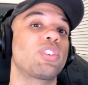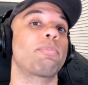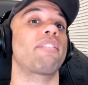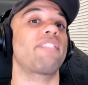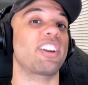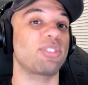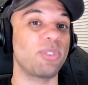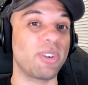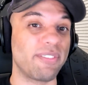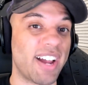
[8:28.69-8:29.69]
a
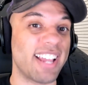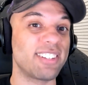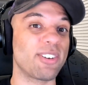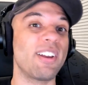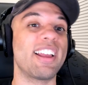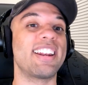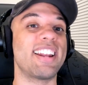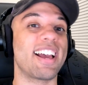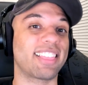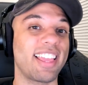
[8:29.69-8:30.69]
professional advisor,
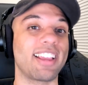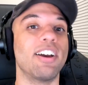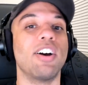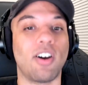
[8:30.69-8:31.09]
nothing.